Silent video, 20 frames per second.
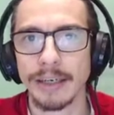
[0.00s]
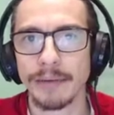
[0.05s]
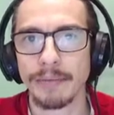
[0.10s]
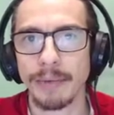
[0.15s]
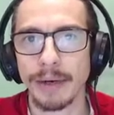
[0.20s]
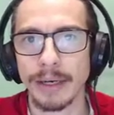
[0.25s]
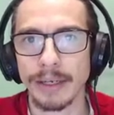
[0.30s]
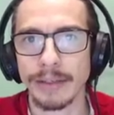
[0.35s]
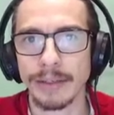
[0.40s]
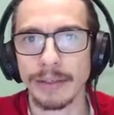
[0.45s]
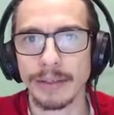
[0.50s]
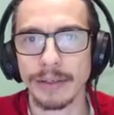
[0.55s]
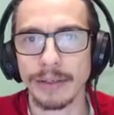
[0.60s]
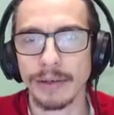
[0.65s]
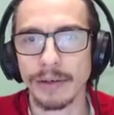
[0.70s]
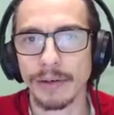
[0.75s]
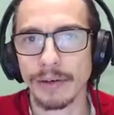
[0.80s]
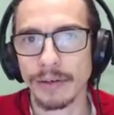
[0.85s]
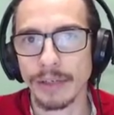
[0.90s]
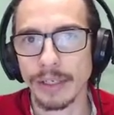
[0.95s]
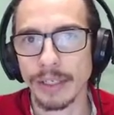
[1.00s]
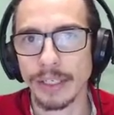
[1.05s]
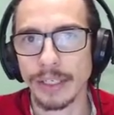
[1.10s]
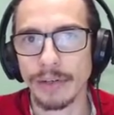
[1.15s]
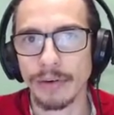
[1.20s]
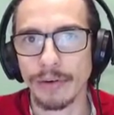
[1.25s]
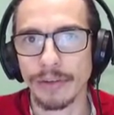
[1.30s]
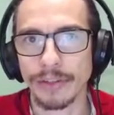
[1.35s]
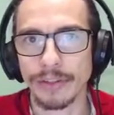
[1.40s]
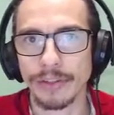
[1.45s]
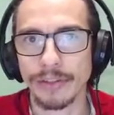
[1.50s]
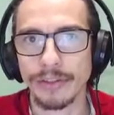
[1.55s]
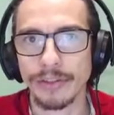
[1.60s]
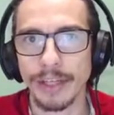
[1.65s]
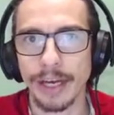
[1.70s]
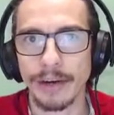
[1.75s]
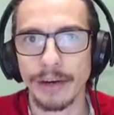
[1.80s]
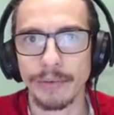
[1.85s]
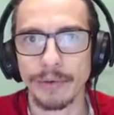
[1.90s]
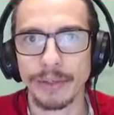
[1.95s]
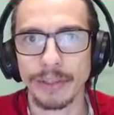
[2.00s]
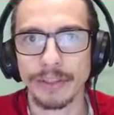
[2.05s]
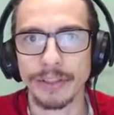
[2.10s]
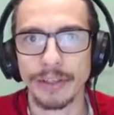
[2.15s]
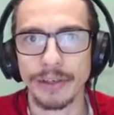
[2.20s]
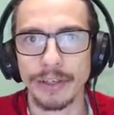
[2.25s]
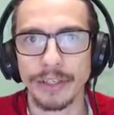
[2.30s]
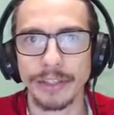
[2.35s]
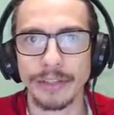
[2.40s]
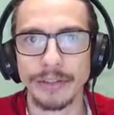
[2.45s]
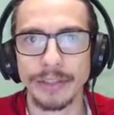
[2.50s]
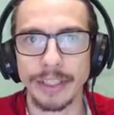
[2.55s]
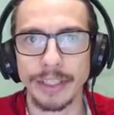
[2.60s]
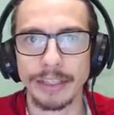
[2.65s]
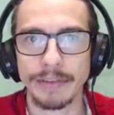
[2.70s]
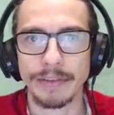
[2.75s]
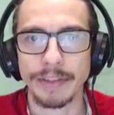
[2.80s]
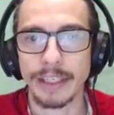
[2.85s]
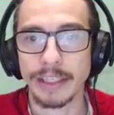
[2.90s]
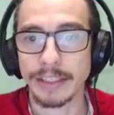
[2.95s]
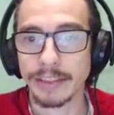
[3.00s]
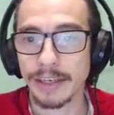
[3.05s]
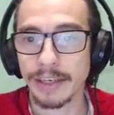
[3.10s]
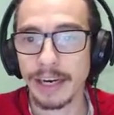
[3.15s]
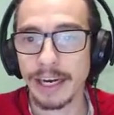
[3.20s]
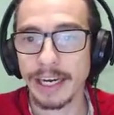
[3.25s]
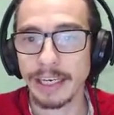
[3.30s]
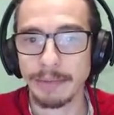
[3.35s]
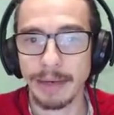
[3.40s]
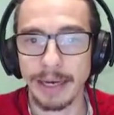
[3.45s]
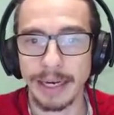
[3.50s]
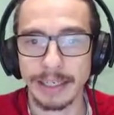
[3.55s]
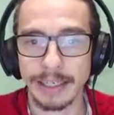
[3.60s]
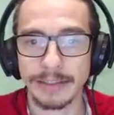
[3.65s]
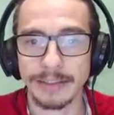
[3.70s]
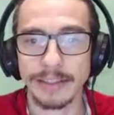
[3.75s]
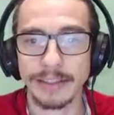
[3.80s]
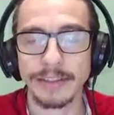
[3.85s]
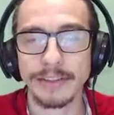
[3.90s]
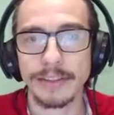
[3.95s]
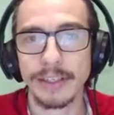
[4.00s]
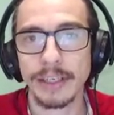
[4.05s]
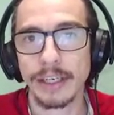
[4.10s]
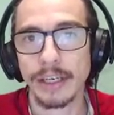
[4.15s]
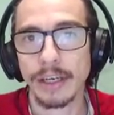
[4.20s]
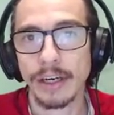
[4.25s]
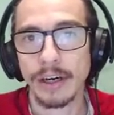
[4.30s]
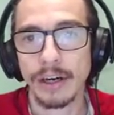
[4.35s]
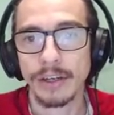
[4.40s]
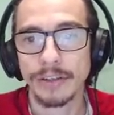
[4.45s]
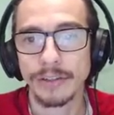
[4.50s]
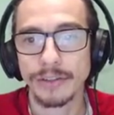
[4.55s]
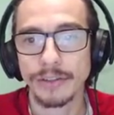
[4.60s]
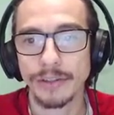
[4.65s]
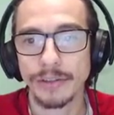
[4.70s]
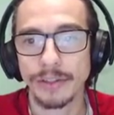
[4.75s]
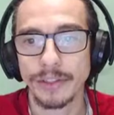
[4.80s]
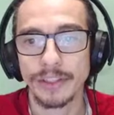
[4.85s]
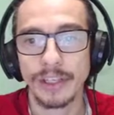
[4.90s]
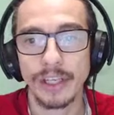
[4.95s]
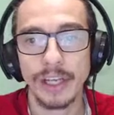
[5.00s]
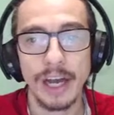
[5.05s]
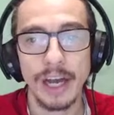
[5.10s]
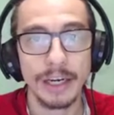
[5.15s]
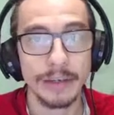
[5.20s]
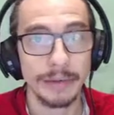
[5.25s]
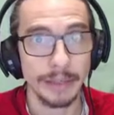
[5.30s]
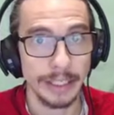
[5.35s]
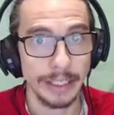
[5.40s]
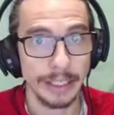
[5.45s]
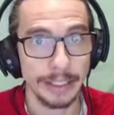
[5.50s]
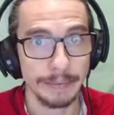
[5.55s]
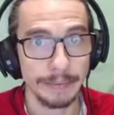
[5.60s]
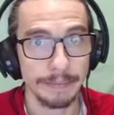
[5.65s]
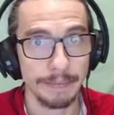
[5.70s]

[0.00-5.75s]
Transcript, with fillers: But in order to do that, we're just going to give it a time axis, also known as clock reading.